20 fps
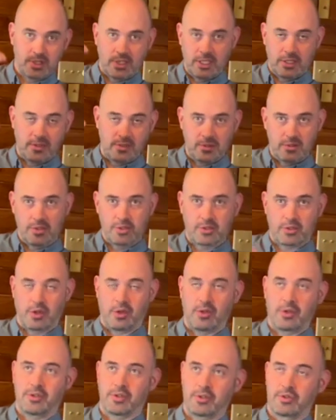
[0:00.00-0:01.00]
into
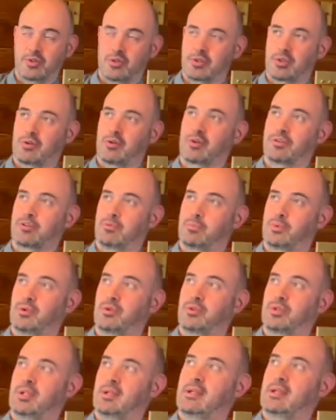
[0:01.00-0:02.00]
Scotland, just across the
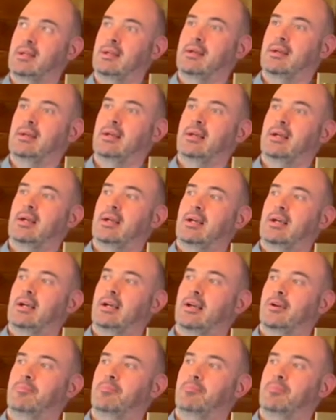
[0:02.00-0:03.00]
border.
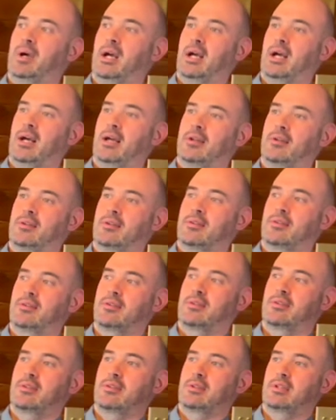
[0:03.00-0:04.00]
So
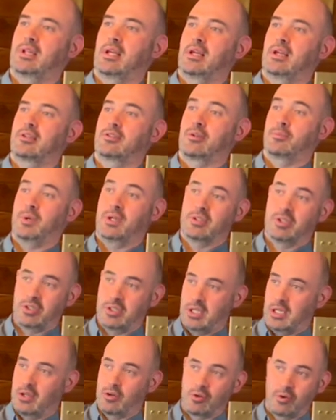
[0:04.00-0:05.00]
my Auntie
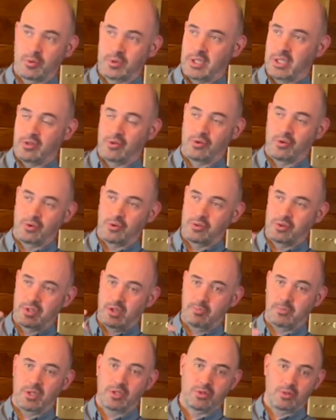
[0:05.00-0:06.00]
Sheila always had a horse,
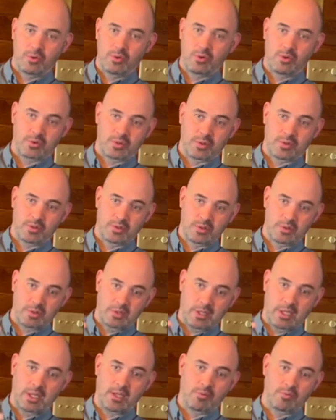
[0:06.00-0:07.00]
and my 2 cousins,
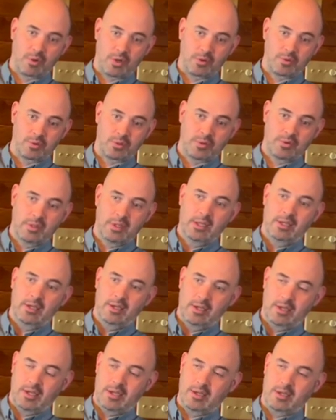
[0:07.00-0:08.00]
they rode
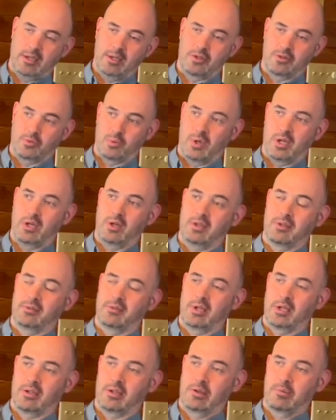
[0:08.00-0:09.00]
as well
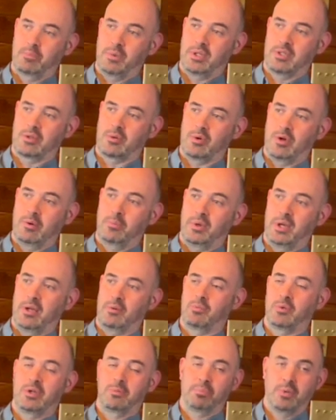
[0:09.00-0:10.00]
and competed quite a bit. And
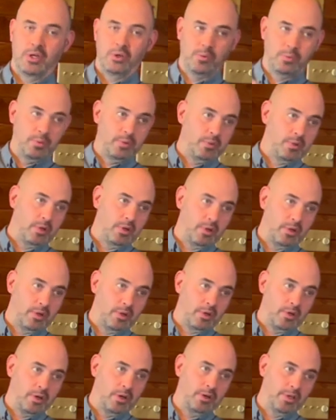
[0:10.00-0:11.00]
we'd been up
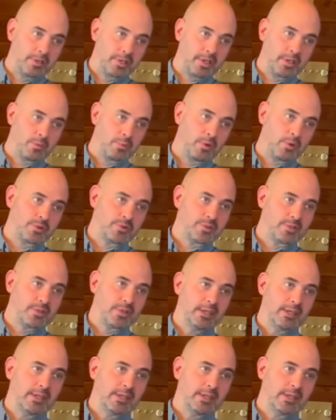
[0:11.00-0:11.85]
on holiday once,